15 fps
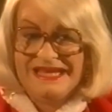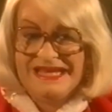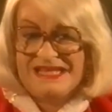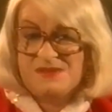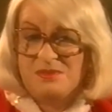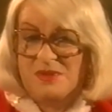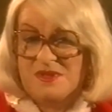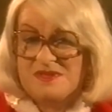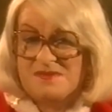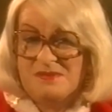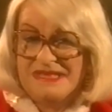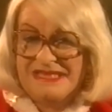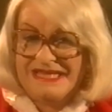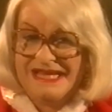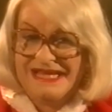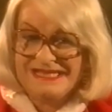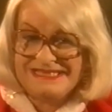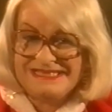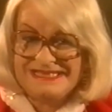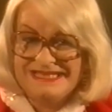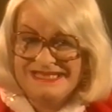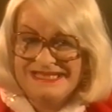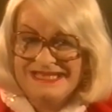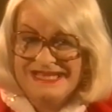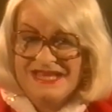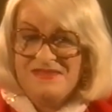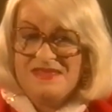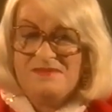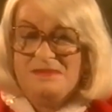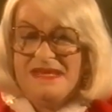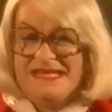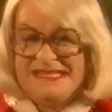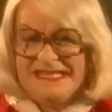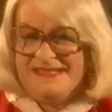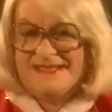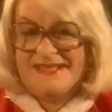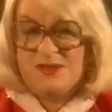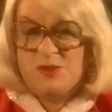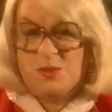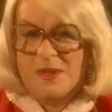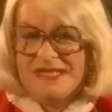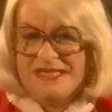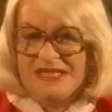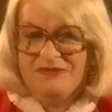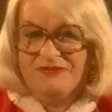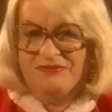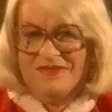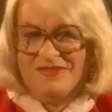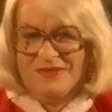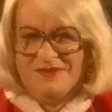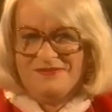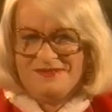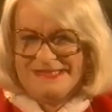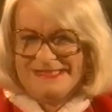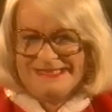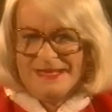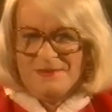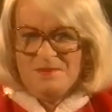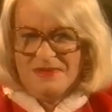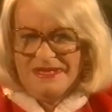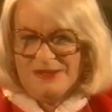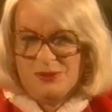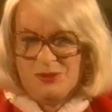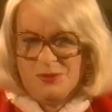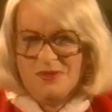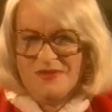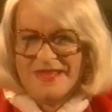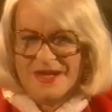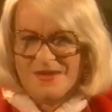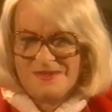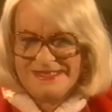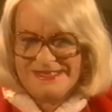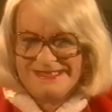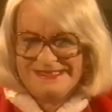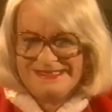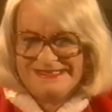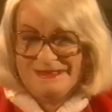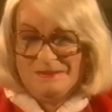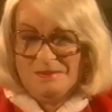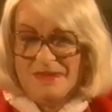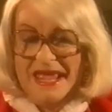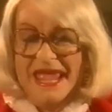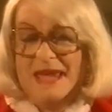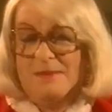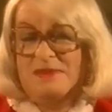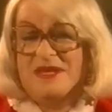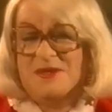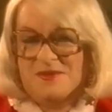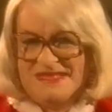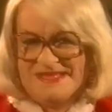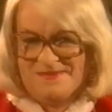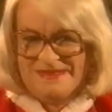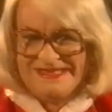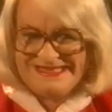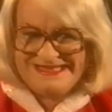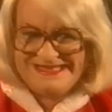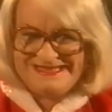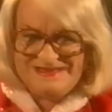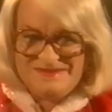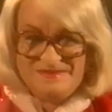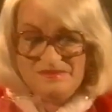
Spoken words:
It's past midnight. That means it's the 25th of December, 2000. Happy Christmas.